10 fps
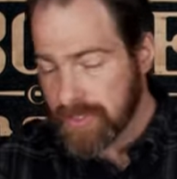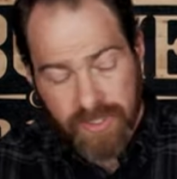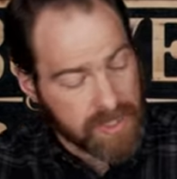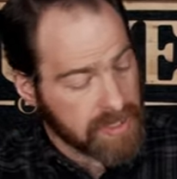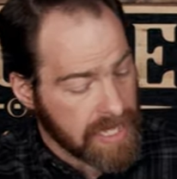
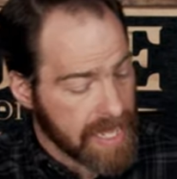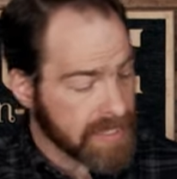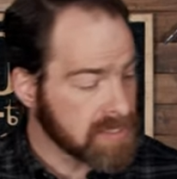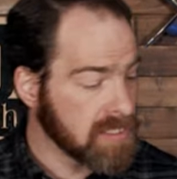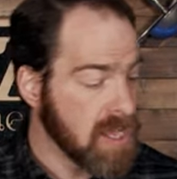your
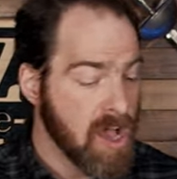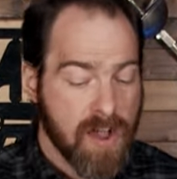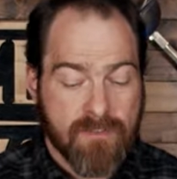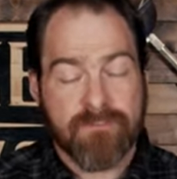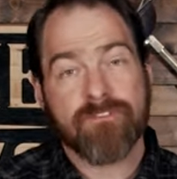glass
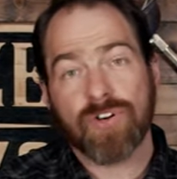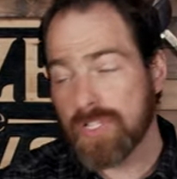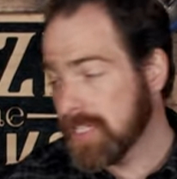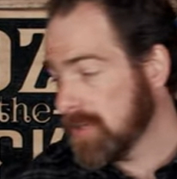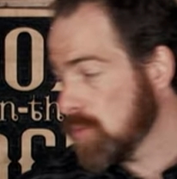
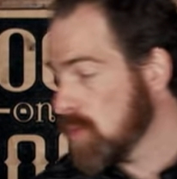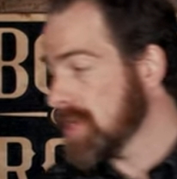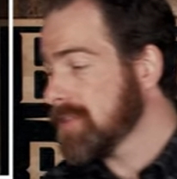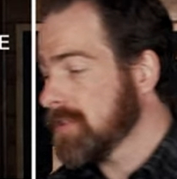fully with